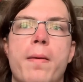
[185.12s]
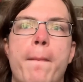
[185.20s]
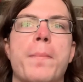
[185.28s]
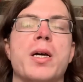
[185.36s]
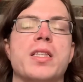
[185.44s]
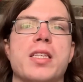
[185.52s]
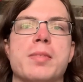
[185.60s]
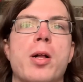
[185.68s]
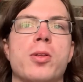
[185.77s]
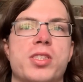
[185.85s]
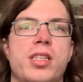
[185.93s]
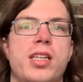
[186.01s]
But the
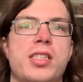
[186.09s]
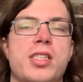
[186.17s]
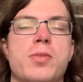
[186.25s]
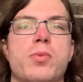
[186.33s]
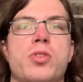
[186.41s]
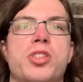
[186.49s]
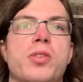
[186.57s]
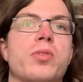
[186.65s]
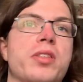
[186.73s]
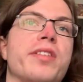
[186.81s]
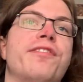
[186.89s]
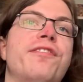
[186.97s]
smaller sizes will
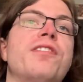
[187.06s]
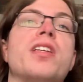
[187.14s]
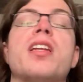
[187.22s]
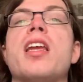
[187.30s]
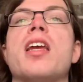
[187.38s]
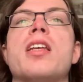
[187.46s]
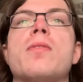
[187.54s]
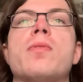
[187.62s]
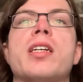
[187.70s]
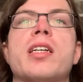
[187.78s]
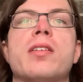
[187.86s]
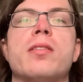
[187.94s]
generally fit
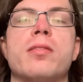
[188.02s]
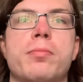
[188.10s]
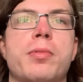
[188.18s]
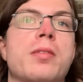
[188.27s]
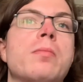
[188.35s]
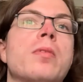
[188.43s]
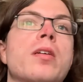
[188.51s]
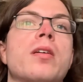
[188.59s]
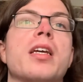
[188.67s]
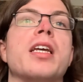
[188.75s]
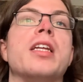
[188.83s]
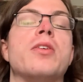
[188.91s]
anywhere, but
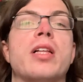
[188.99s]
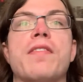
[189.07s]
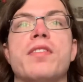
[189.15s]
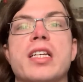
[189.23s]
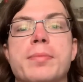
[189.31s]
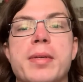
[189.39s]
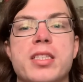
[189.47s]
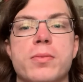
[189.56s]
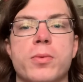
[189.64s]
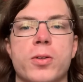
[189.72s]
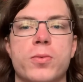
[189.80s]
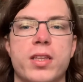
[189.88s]
again, you'll have less space to
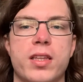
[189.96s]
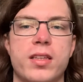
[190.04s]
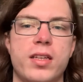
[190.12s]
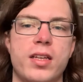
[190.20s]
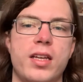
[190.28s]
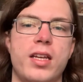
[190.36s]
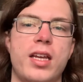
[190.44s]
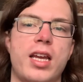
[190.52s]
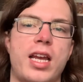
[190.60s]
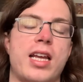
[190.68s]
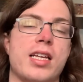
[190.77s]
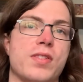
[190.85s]
work with.
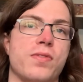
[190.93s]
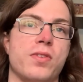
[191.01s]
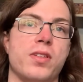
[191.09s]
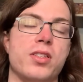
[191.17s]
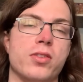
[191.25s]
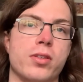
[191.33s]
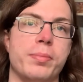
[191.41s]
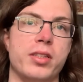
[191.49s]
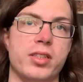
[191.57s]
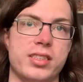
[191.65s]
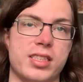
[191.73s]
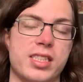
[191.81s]
As for the
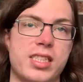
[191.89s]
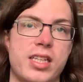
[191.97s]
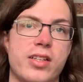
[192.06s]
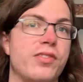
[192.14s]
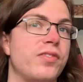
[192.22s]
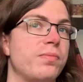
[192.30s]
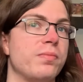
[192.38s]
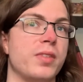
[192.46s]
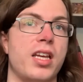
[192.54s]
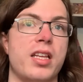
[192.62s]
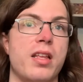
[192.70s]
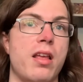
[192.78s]
durability itself,
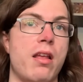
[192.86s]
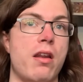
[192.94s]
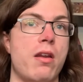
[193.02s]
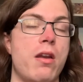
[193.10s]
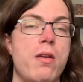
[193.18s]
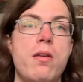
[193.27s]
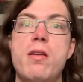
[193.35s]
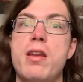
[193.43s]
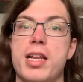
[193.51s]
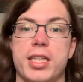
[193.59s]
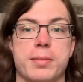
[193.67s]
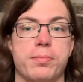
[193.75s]

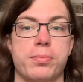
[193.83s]
it's